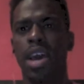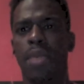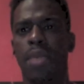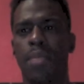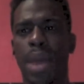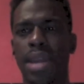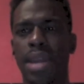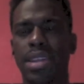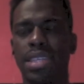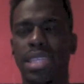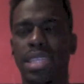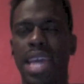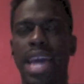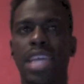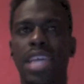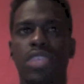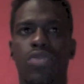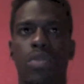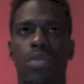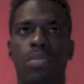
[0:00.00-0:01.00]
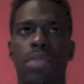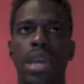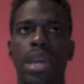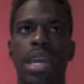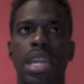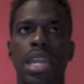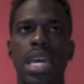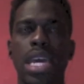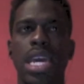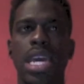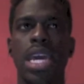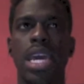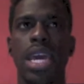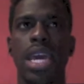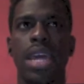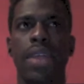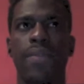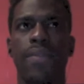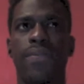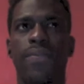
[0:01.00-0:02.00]
My desires for men, it
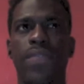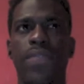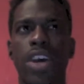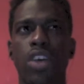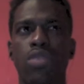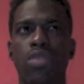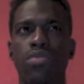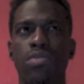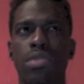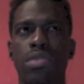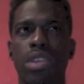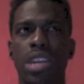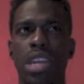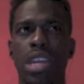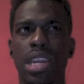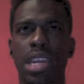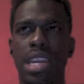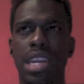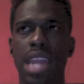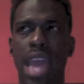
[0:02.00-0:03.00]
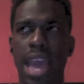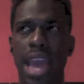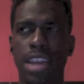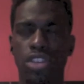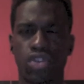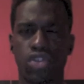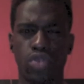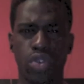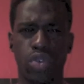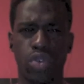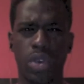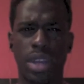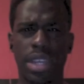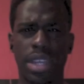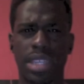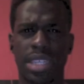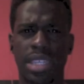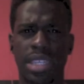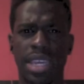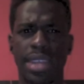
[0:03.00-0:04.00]
felt natural in a
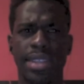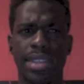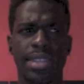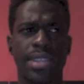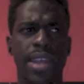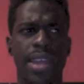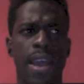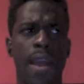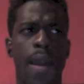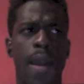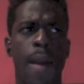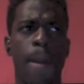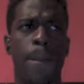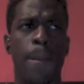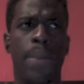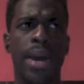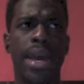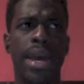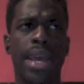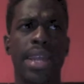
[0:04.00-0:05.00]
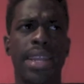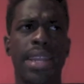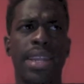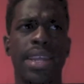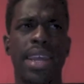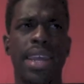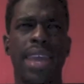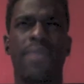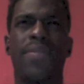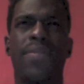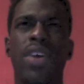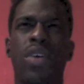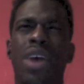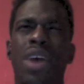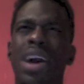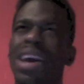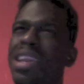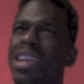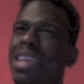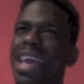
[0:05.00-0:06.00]
sense, but it felt
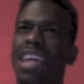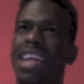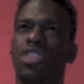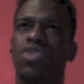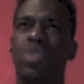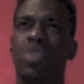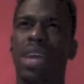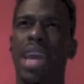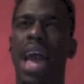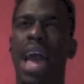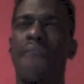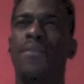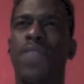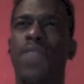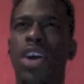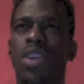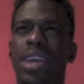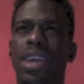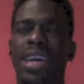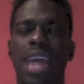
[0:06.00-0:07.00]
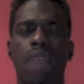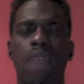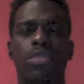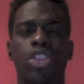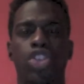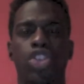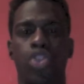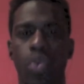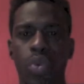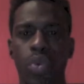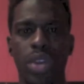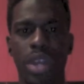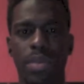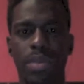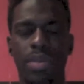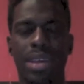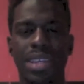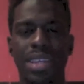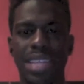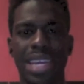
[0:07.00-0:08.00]
unnatural. Like, I felt like I was doing it
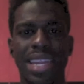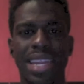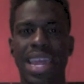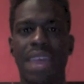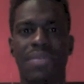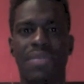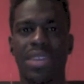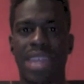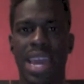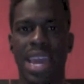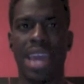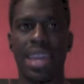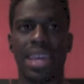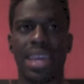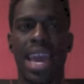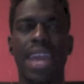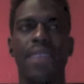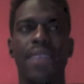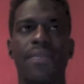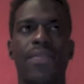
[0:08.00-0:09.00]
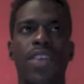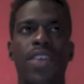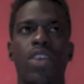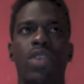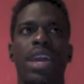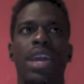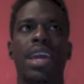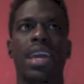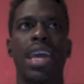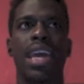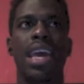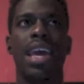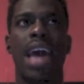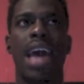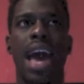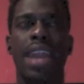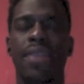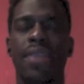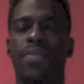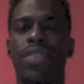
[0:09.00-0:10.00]
because I didn't have a daddy. I didn't feel like
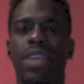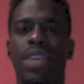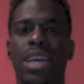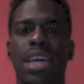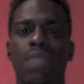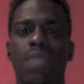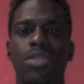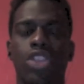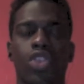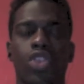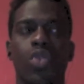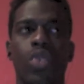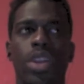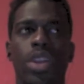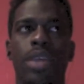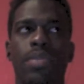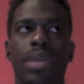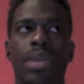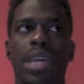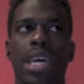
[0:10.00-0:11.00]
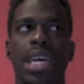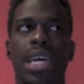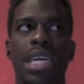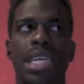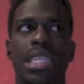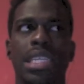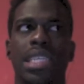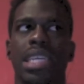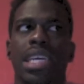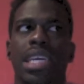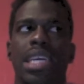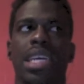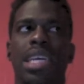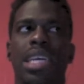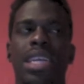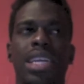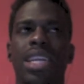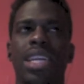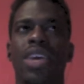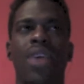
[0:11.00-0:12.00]
I was doing it because,
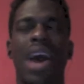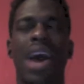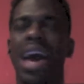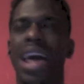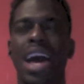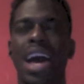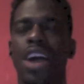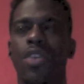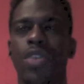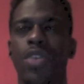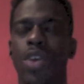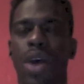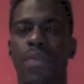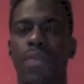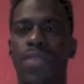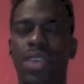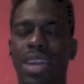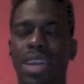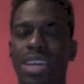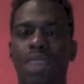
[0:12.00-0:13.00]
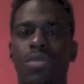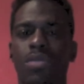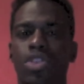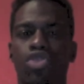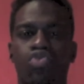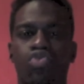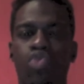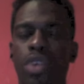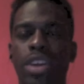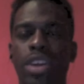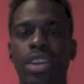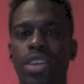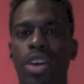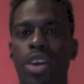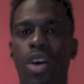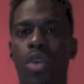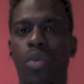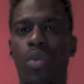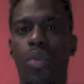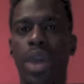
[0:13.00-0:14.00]
you know, I don't know. I feel like I was running
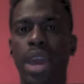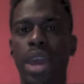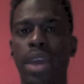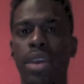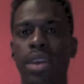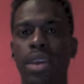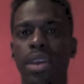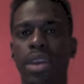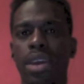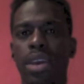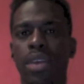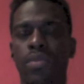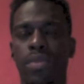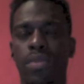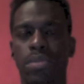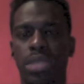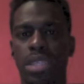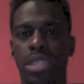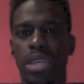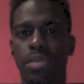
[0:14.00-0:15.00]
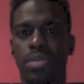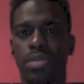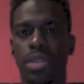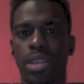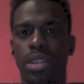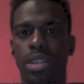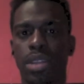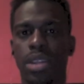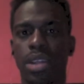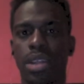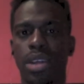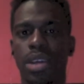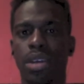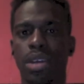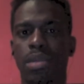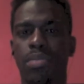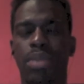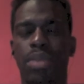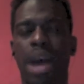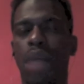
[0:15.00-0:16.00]
away from something,
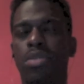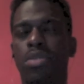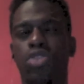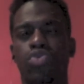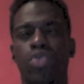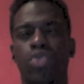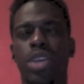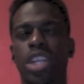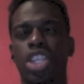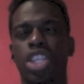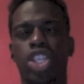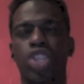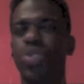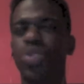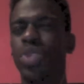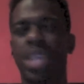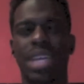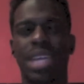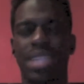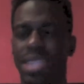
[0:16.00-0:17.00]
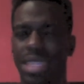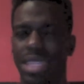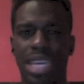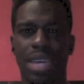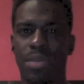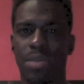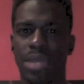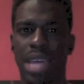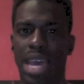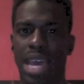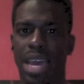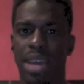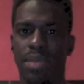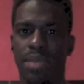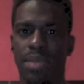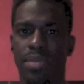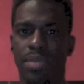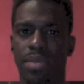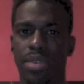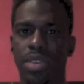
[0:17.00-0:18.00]
but I was running to it at the same time.
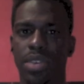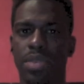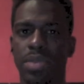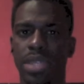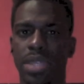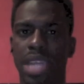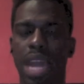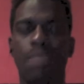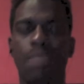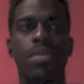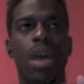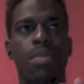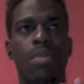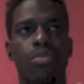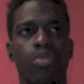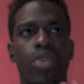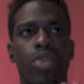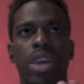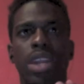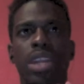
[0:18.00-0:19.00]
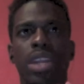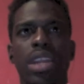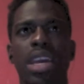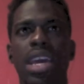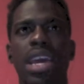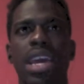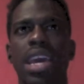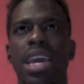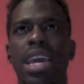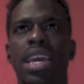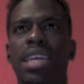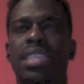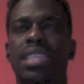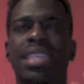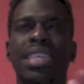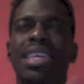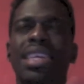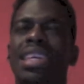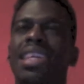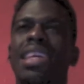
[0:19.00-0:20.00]
You know what I'm saying? I'm running. And
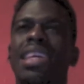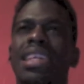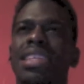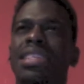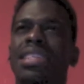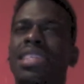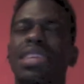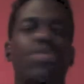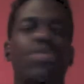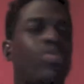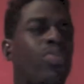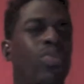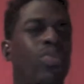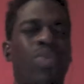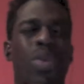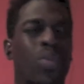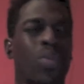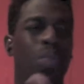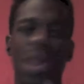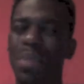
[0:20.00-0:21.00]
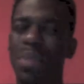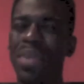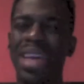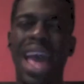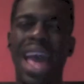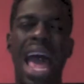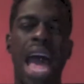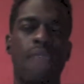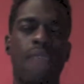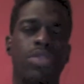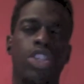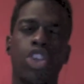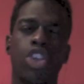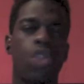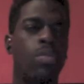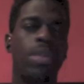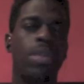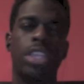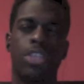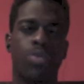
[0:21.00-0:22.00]
see, with women, I have so
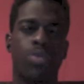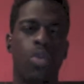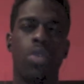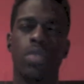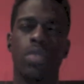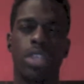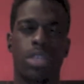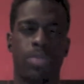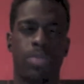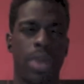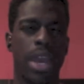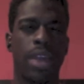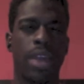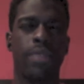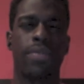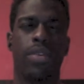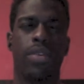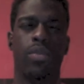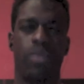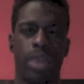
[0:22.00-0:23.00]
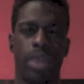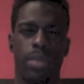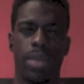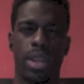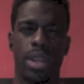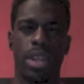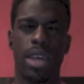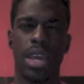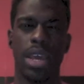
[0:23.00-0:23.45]
much more respect for women.